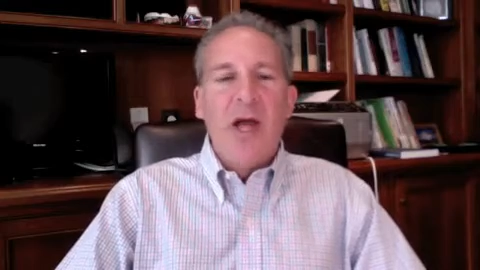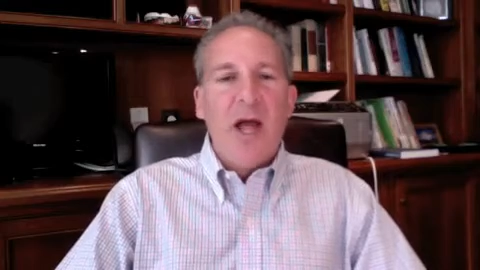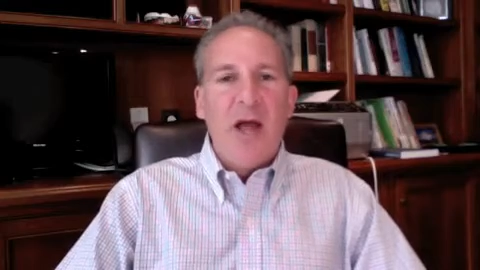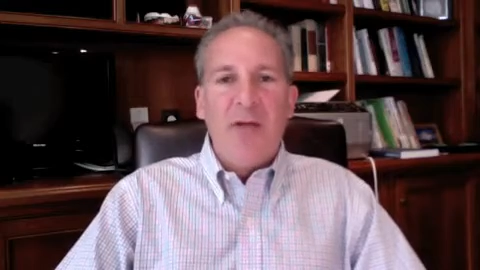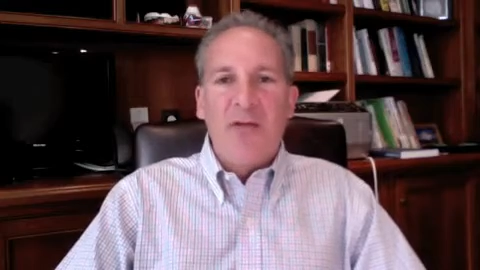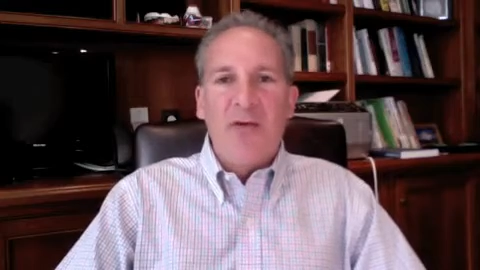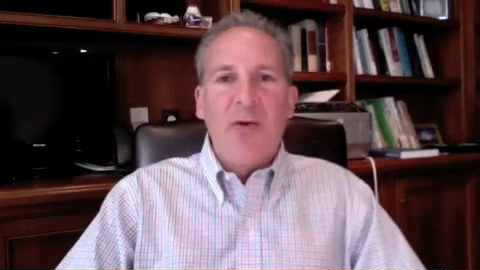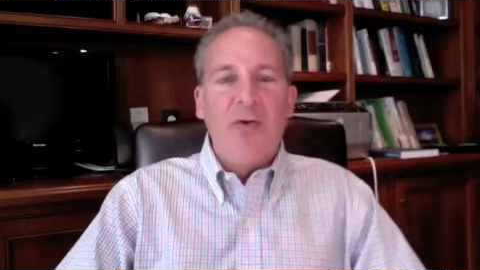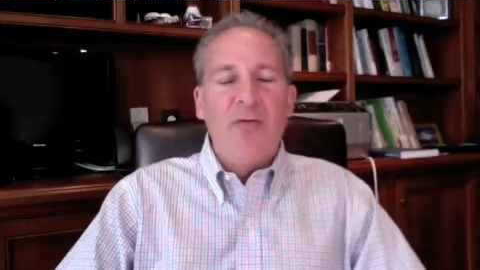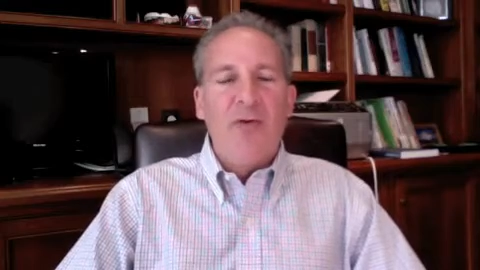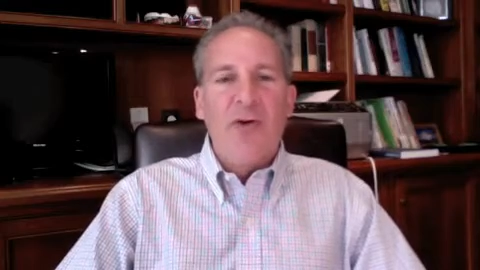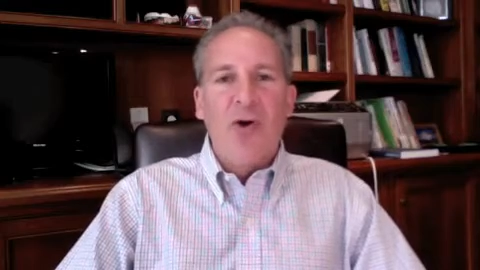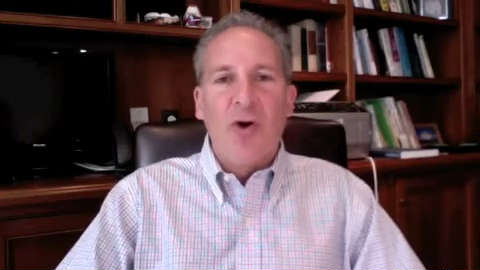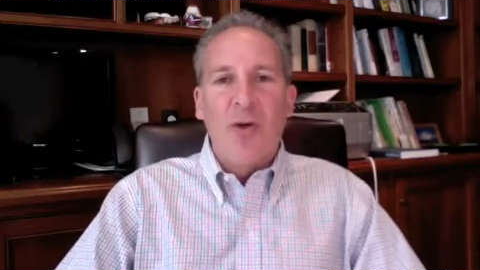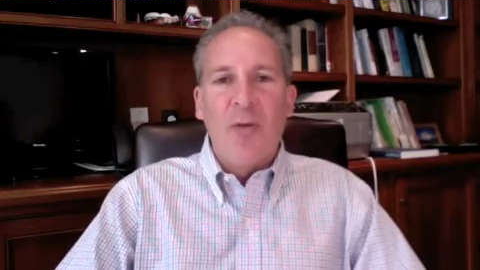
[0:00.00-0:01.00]
And so if
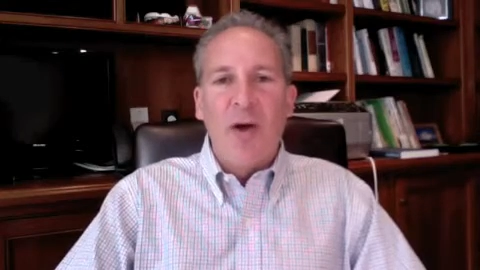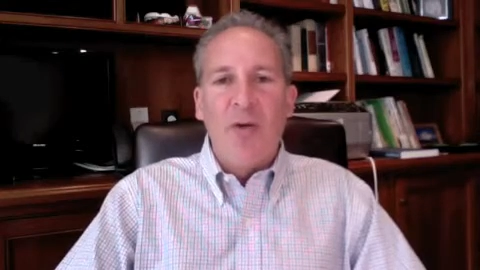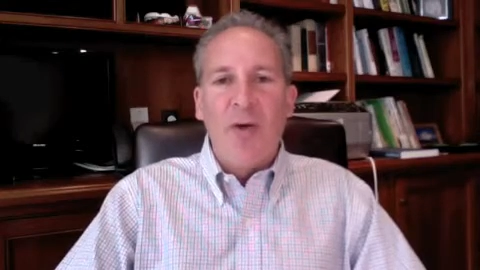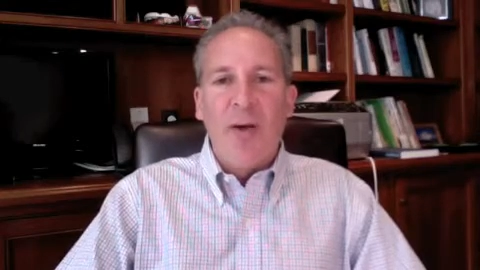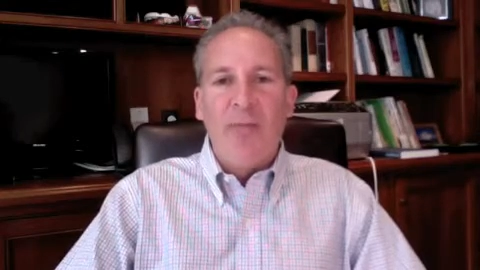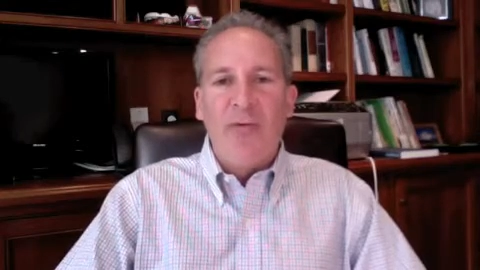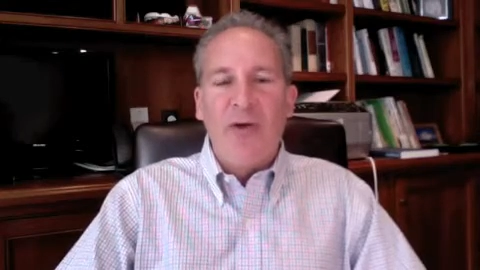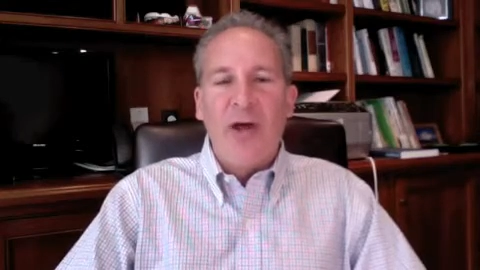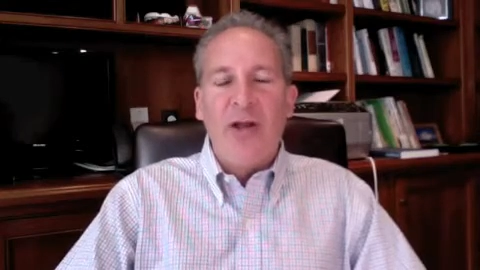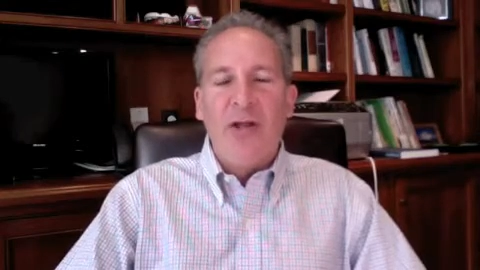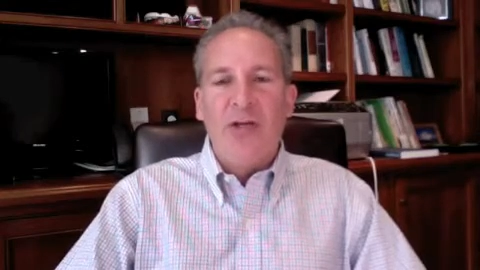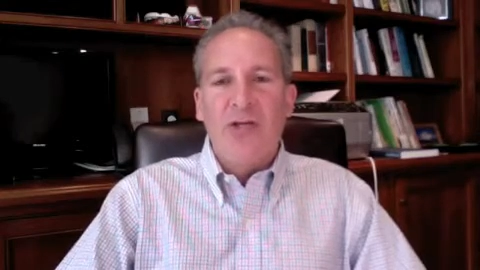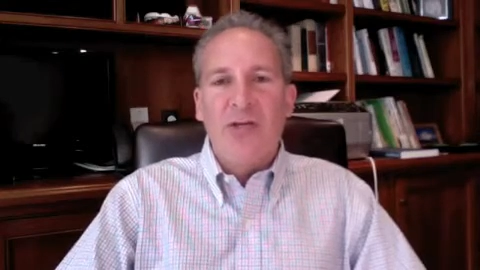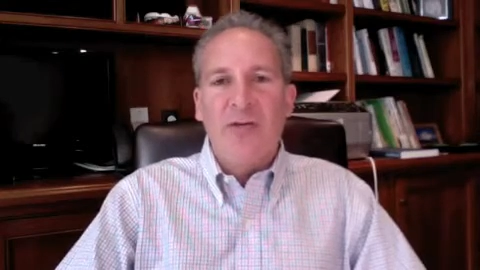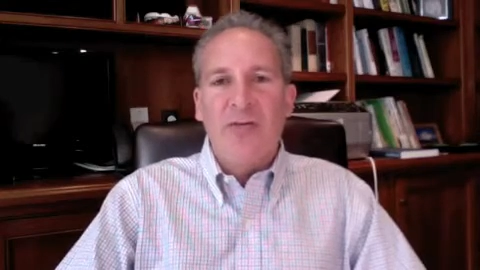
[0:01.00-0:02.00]
you go to my website
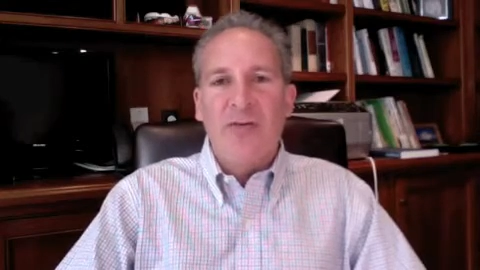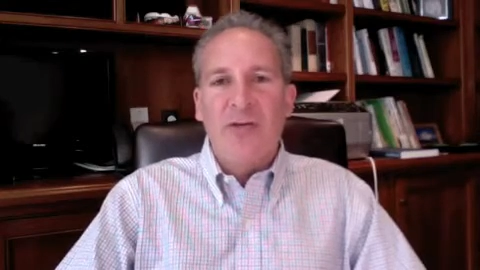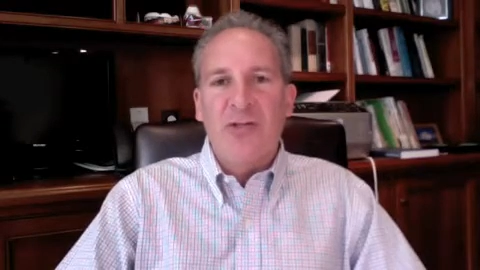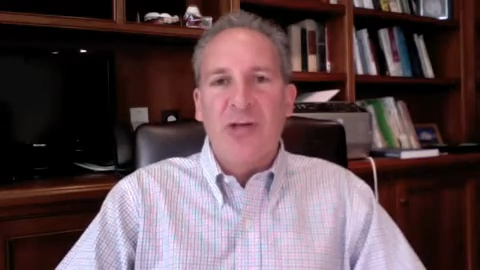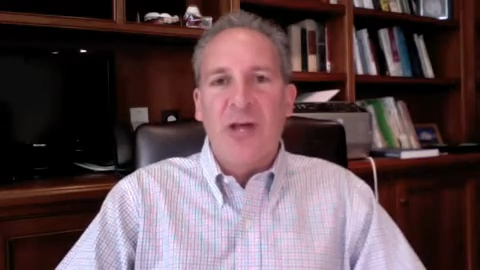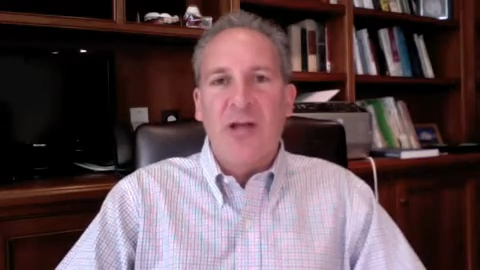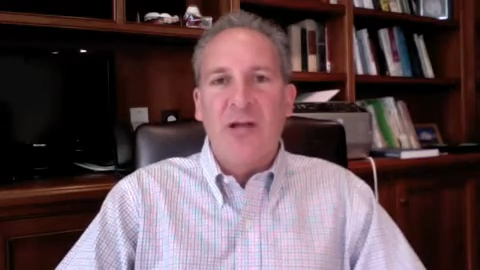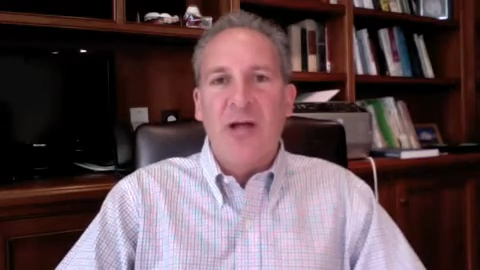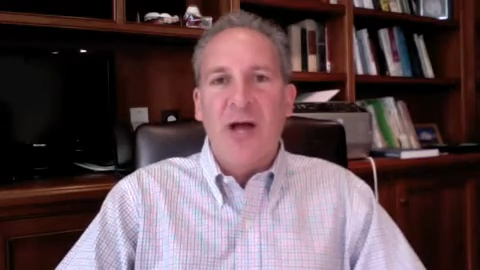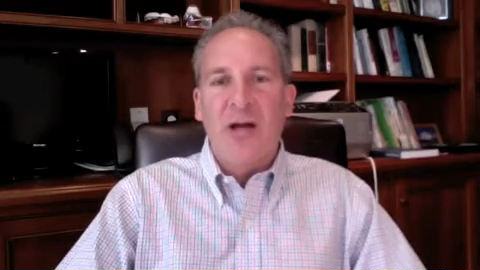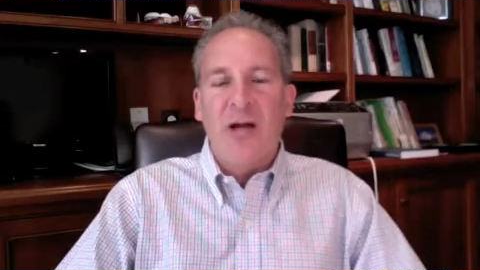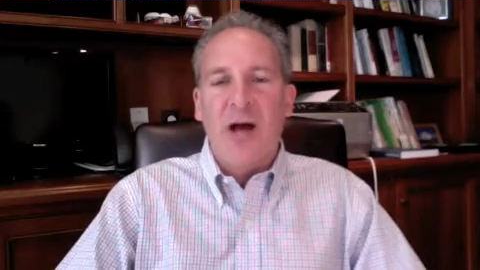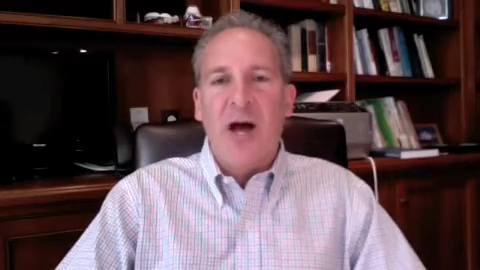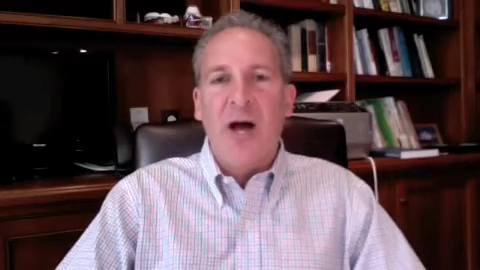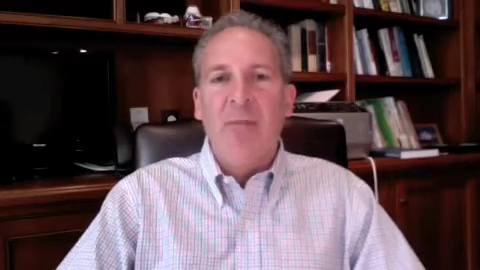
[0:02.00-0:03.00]
at
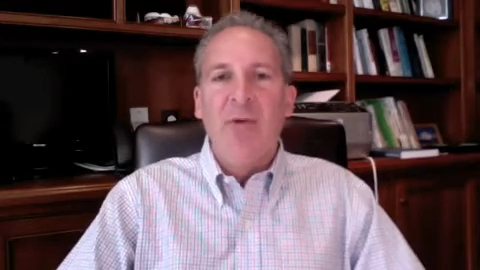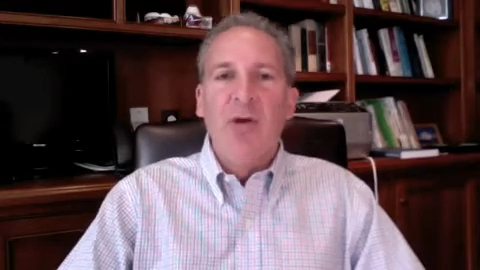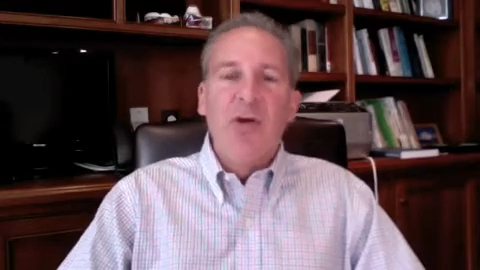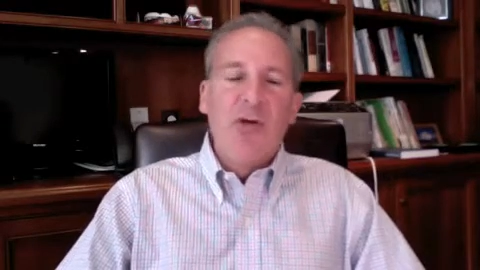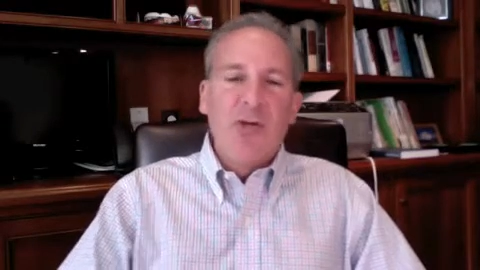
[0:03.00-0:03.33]
schiffforsenate.com,